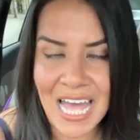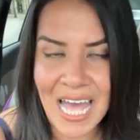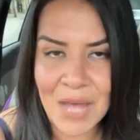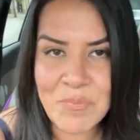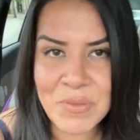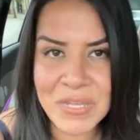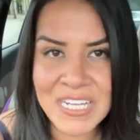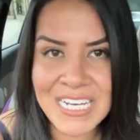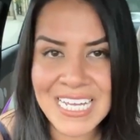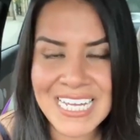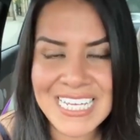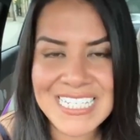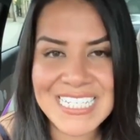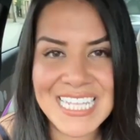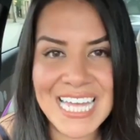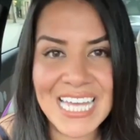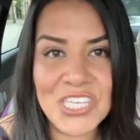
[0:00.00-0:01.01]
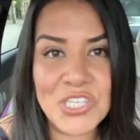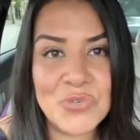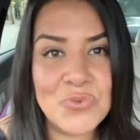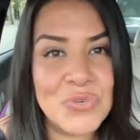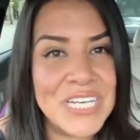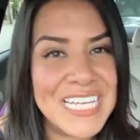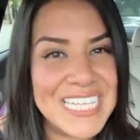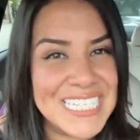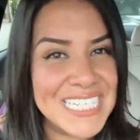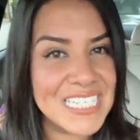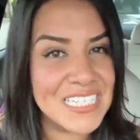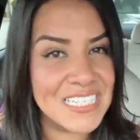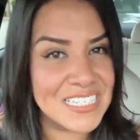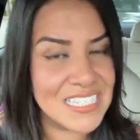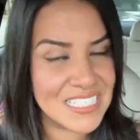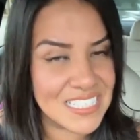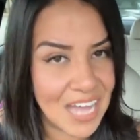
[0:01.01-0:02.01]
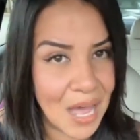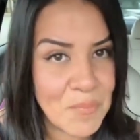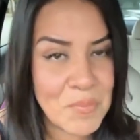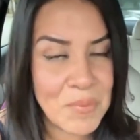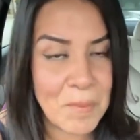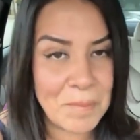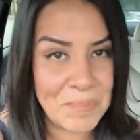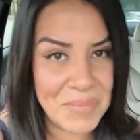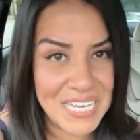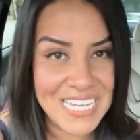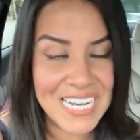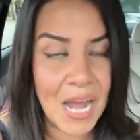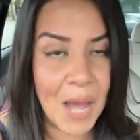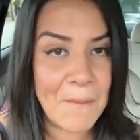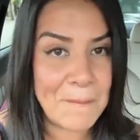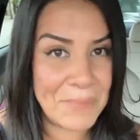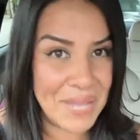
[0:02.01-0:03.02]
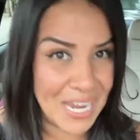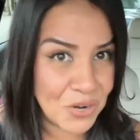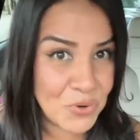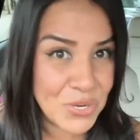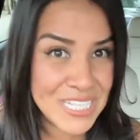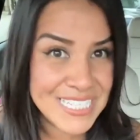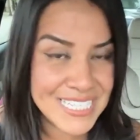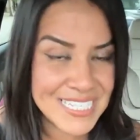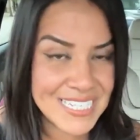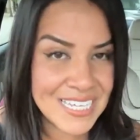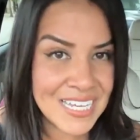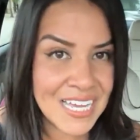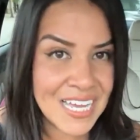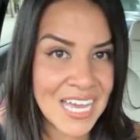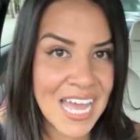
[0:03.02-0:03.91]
to happen is that you need to stop being a parent,